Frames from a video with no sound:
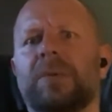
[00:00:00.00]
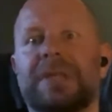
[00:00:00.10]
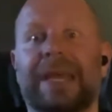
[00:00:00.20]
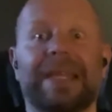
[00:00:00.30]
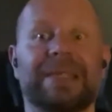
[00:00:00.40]

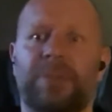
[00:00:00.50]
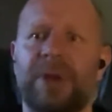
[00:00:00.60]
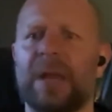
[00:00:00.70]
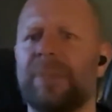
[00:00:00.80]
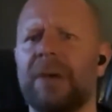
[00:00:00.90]
Once again, it's the
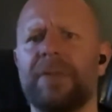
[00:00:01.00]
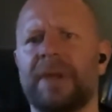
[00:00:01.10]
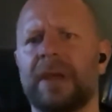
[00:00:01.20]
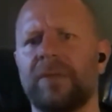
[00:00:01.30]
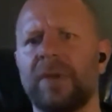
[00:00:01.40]
Brené Brown
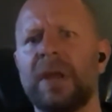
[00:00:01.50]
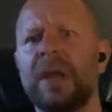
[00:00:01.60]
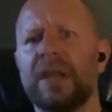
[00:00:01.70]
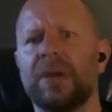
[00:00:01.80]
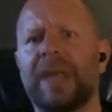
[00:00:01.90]
thing of,
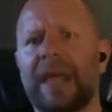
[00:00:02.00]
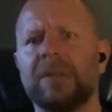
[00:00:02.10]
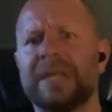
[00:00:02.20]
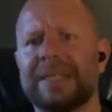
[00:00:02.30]
guilt